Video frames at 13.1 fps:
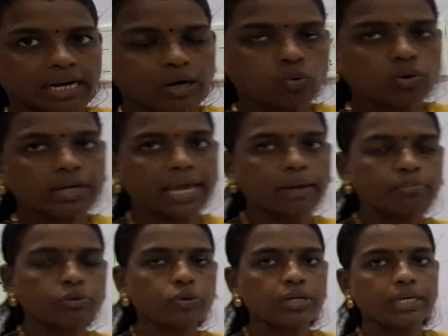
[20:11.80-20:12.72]
who came
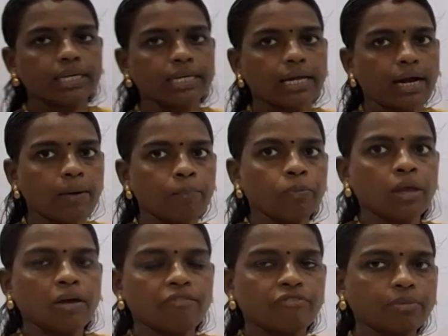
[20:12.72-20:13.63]
to India
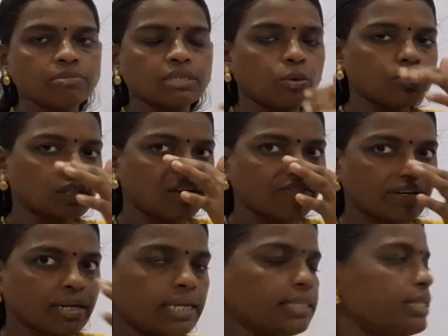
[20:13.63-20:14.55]
from South
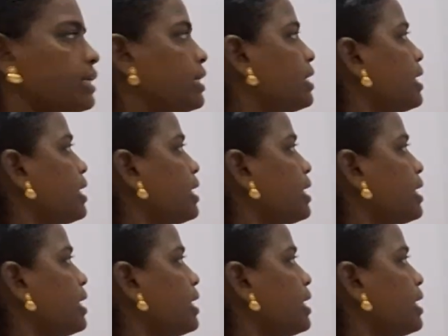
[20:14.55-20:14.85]
Africa in the year